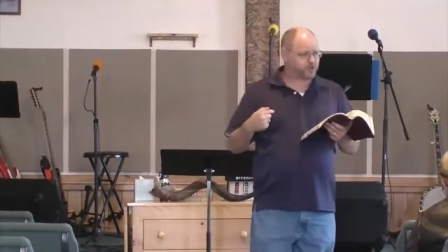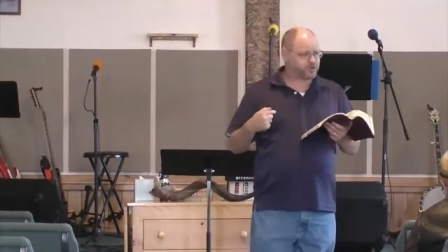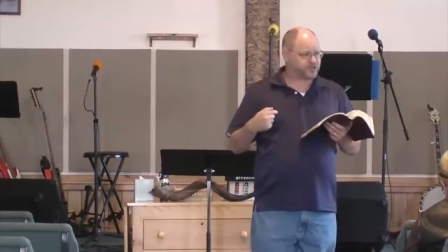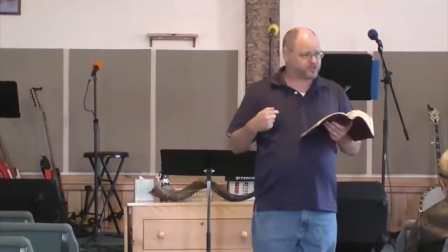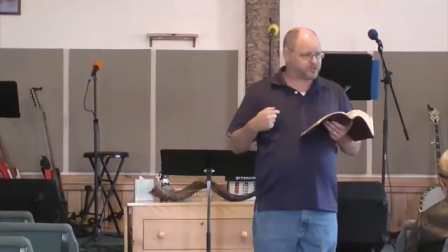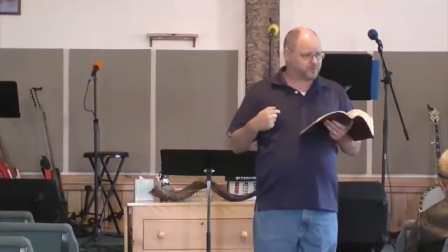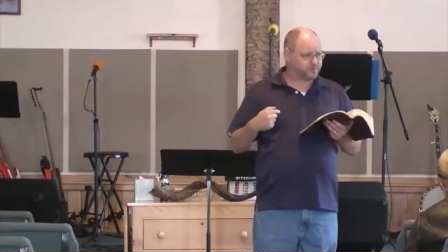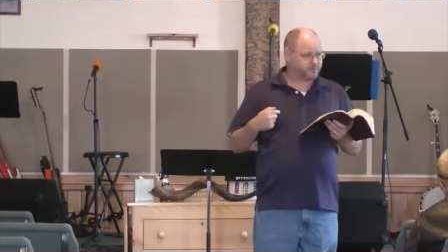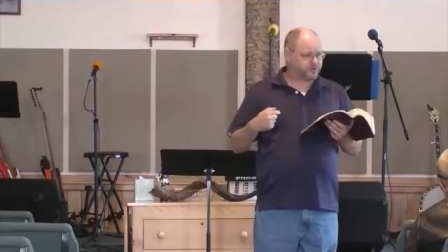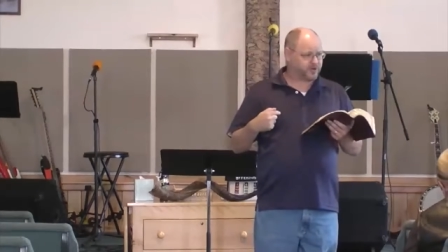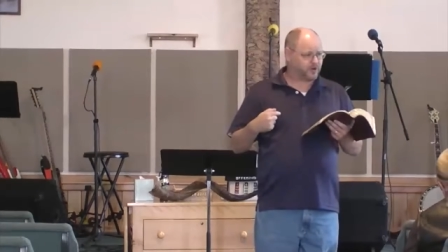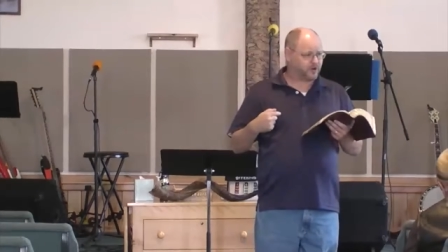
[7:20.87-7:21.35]

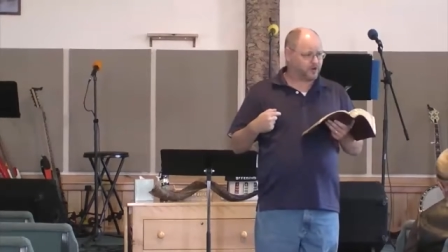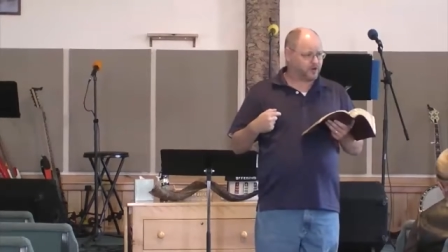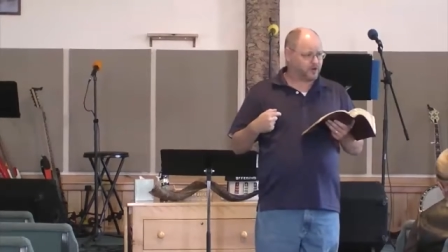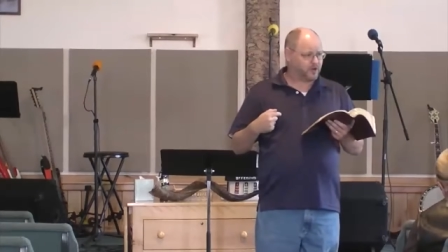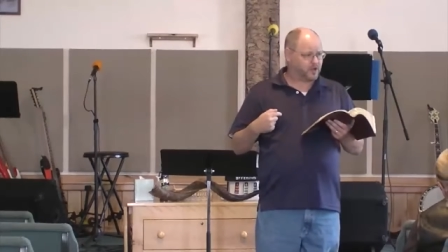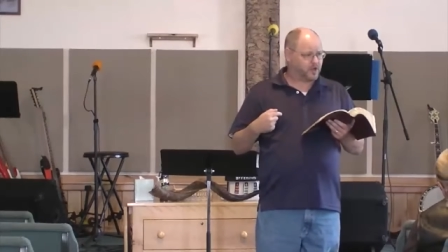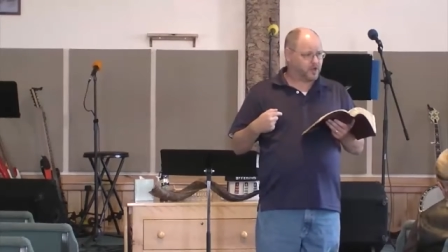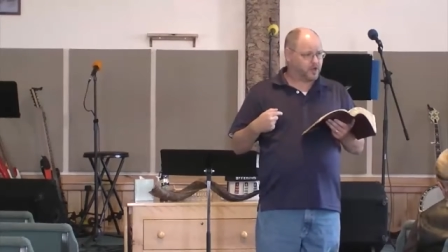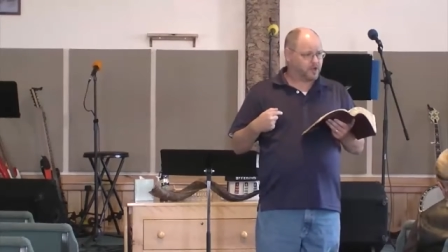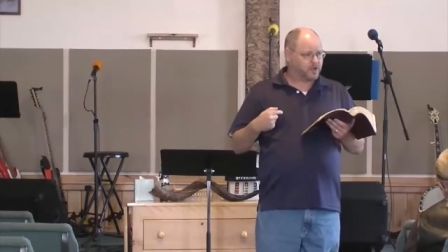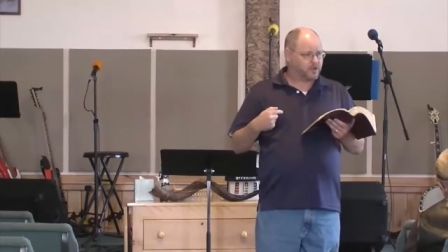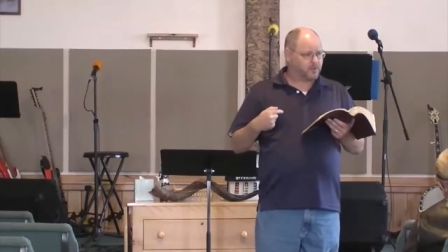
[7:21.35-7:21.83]
preach up
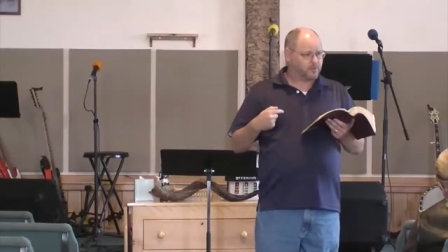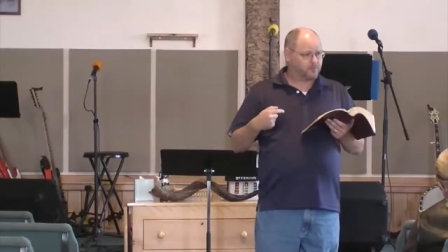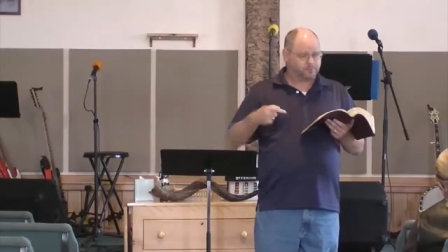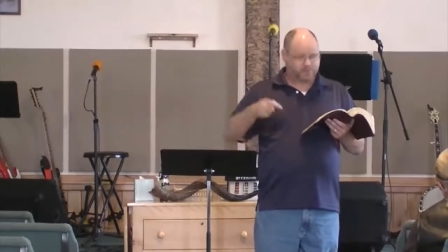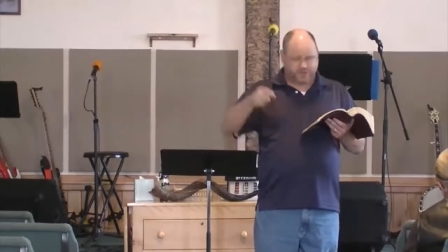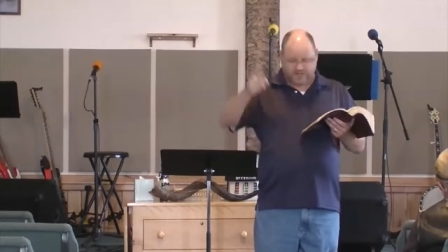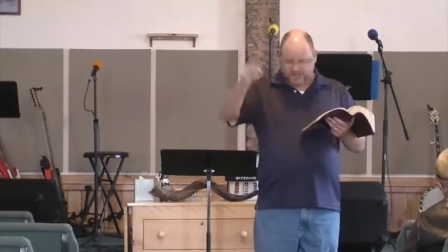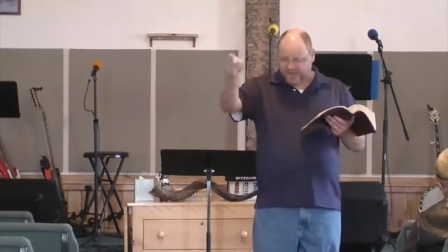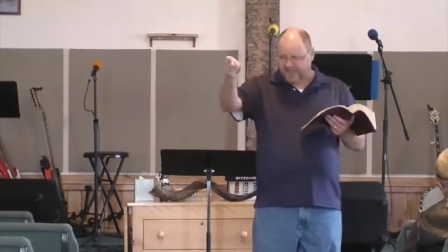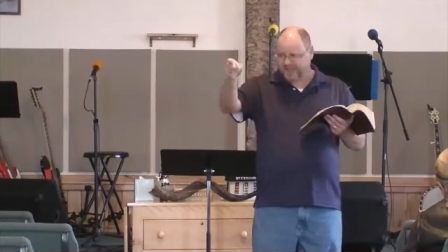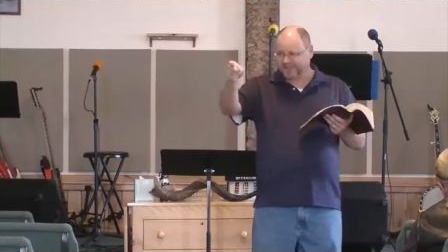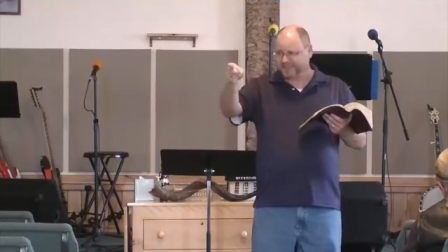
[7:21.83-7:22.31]
here,
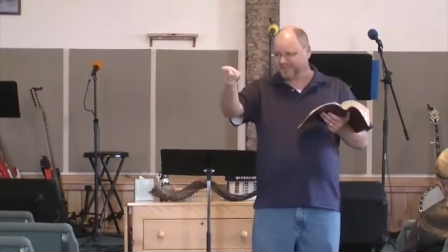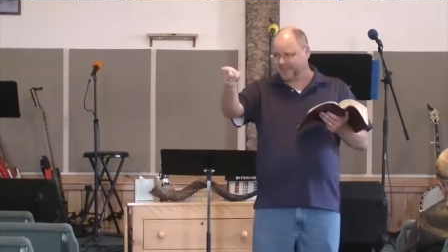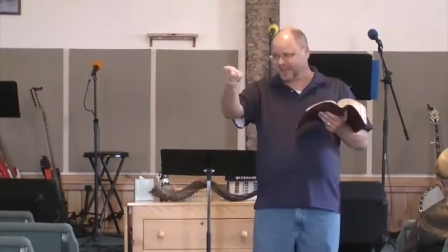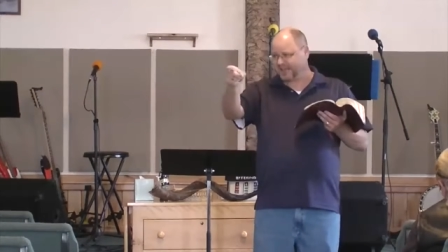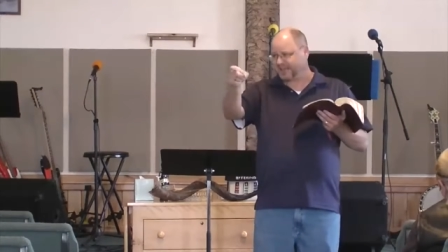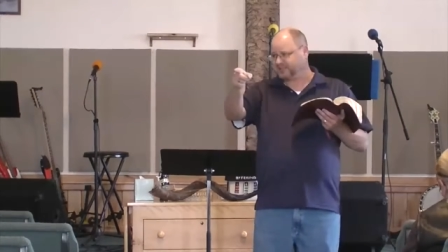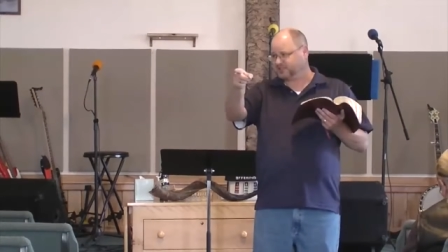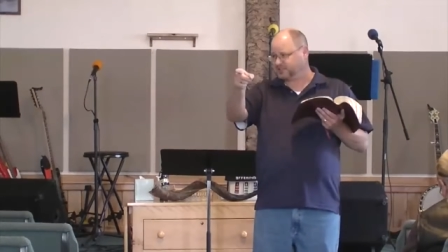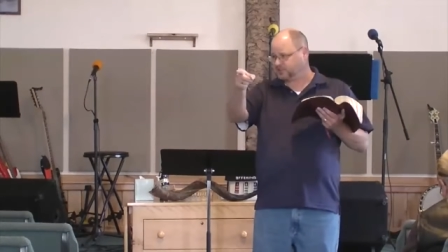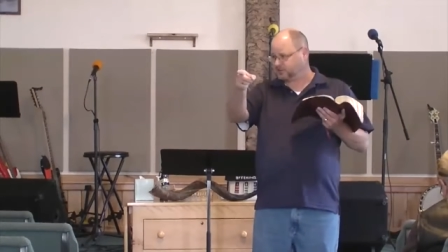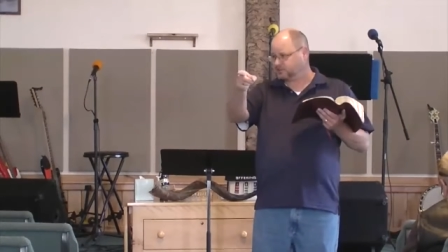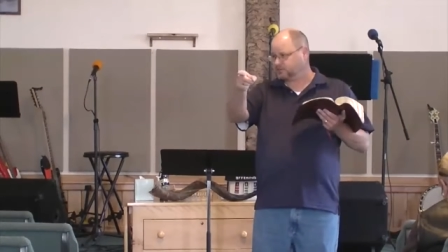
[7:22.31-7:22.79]
be like
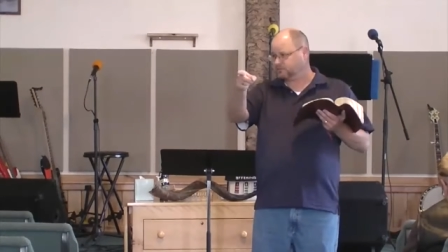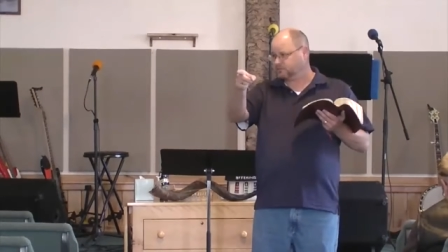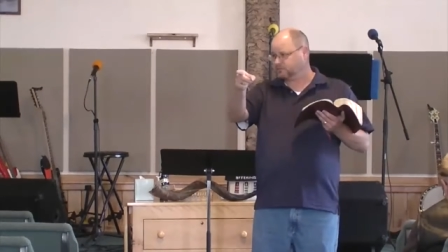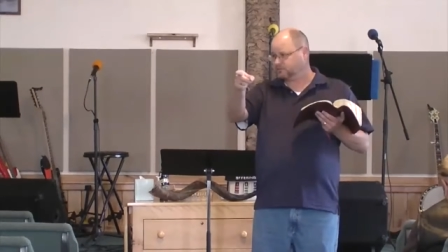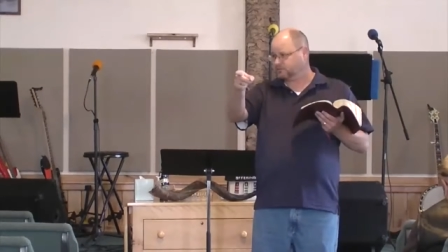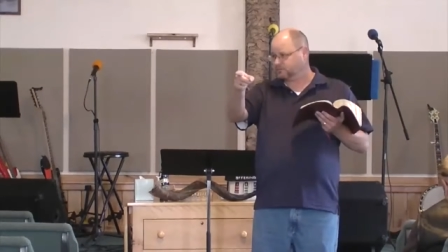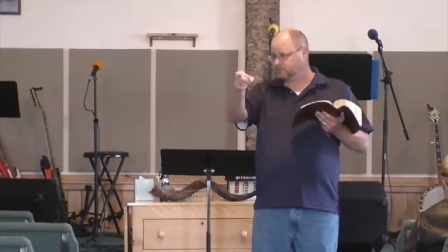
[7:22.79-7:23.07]
Dennis.